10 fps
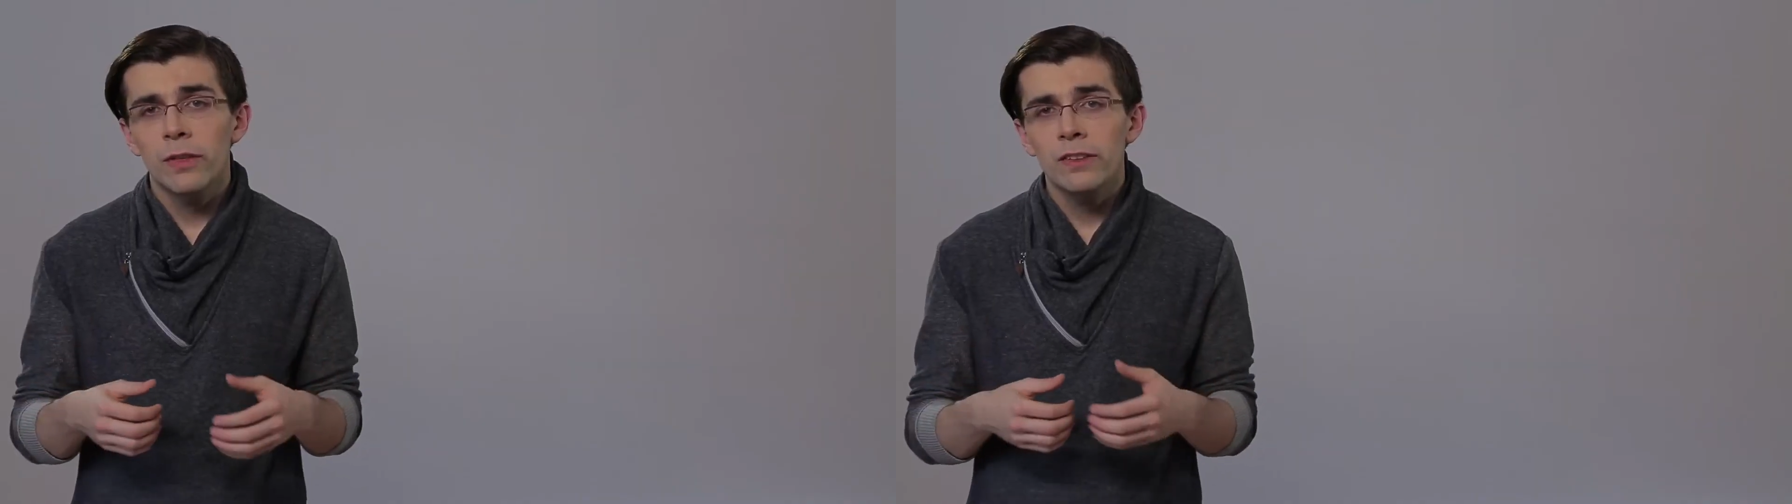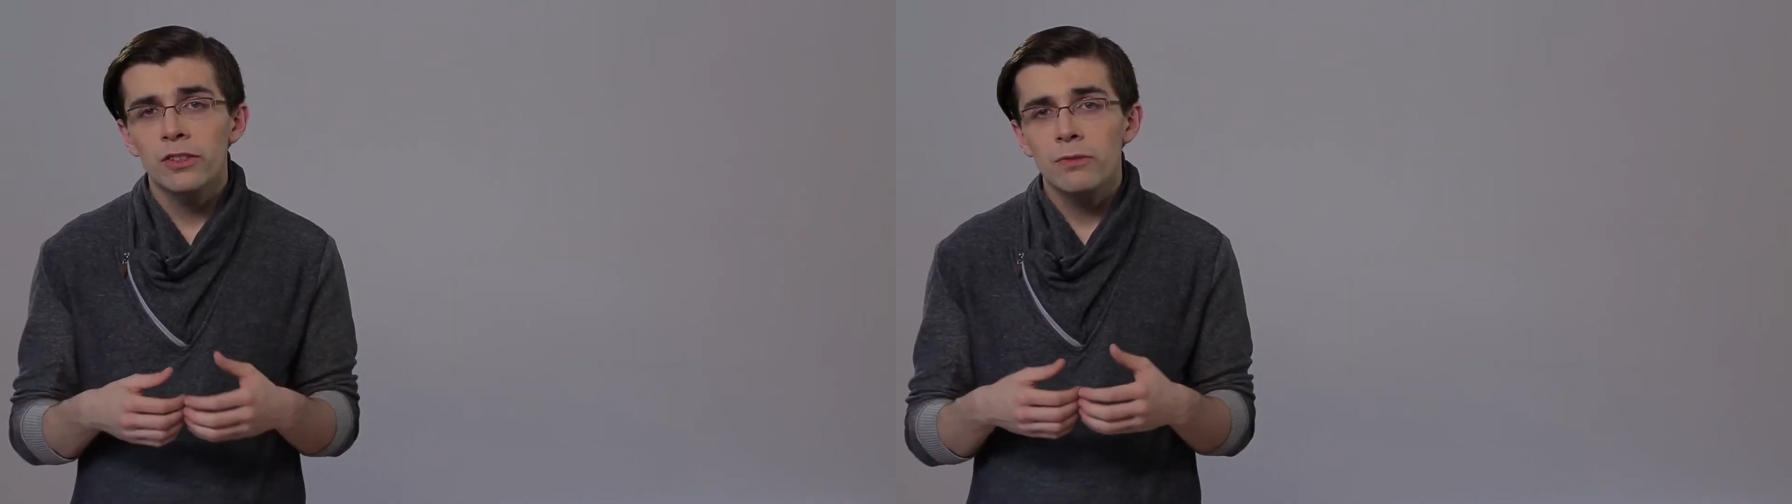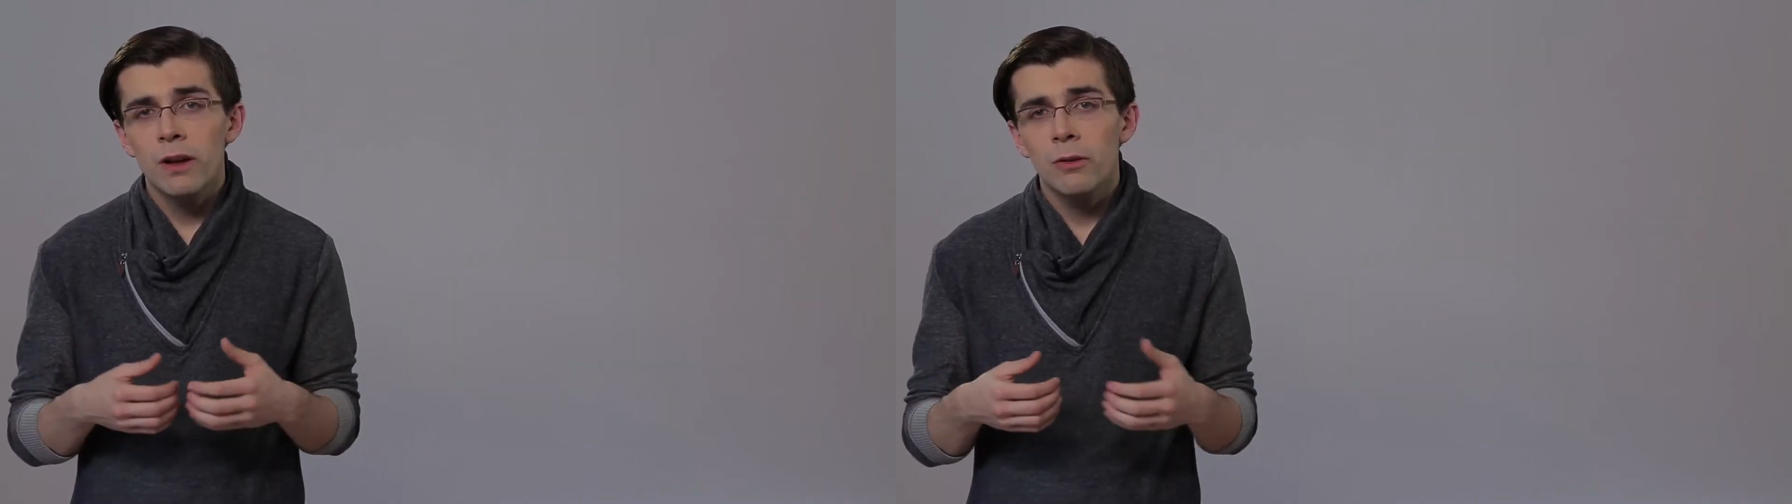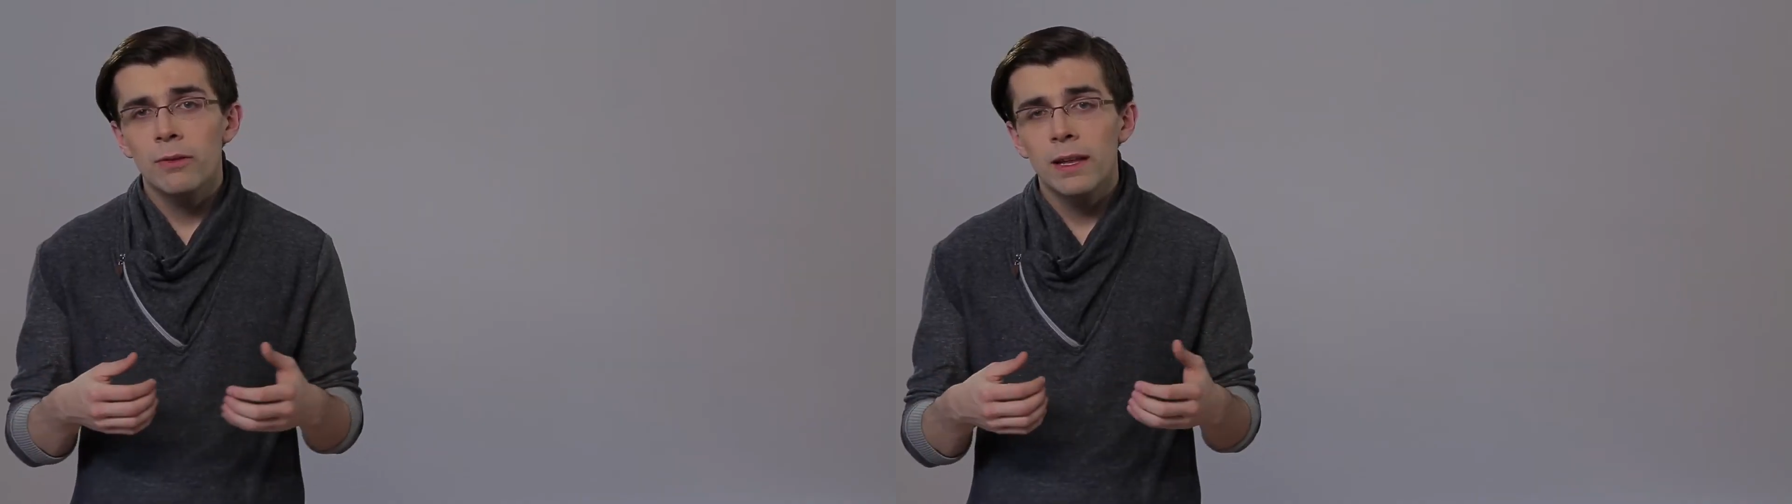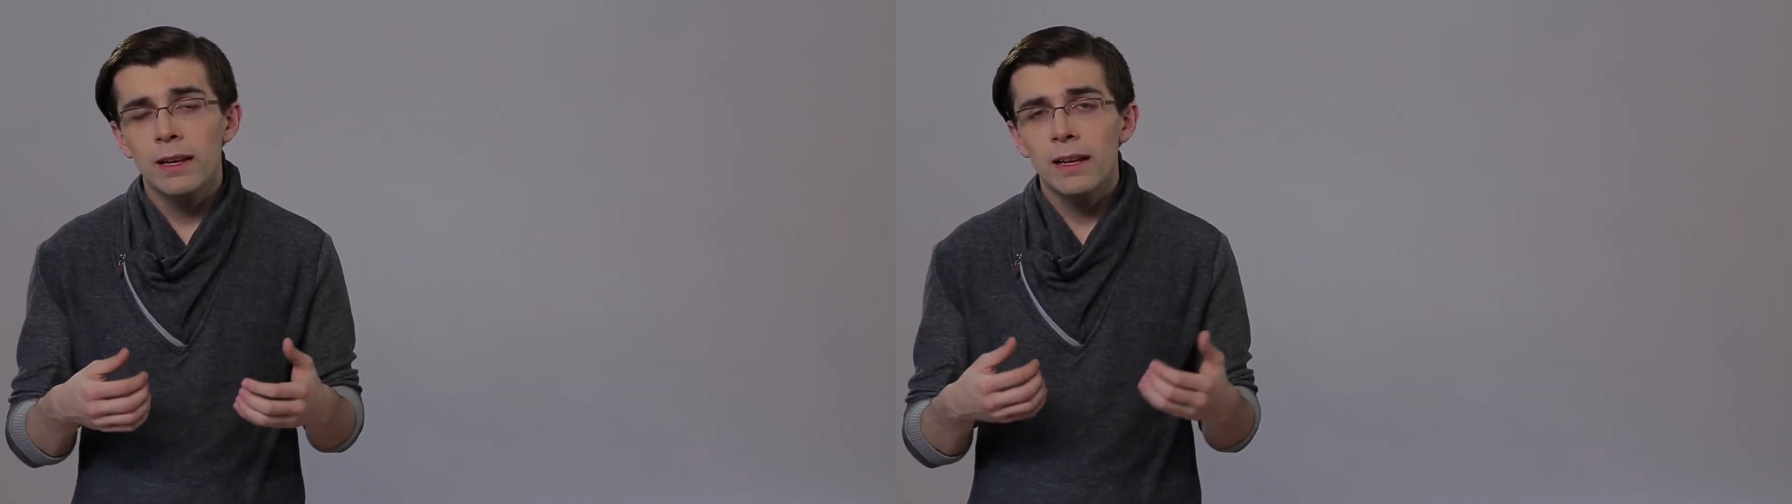lets you know
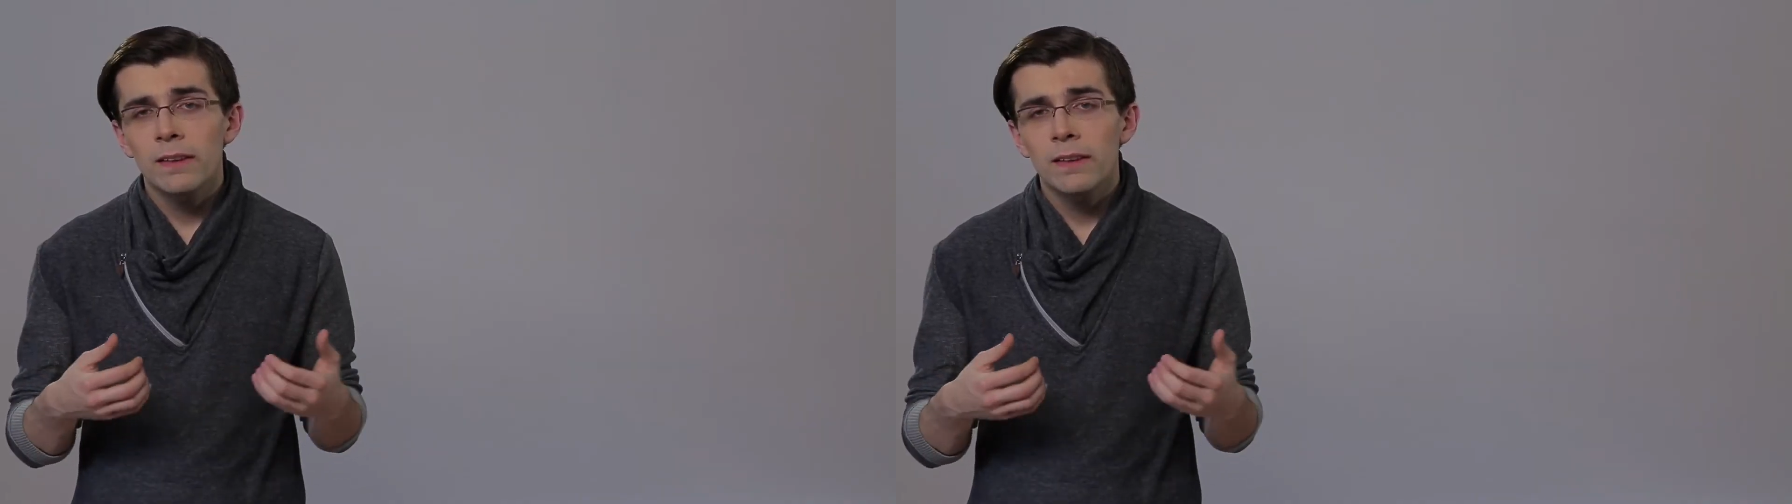that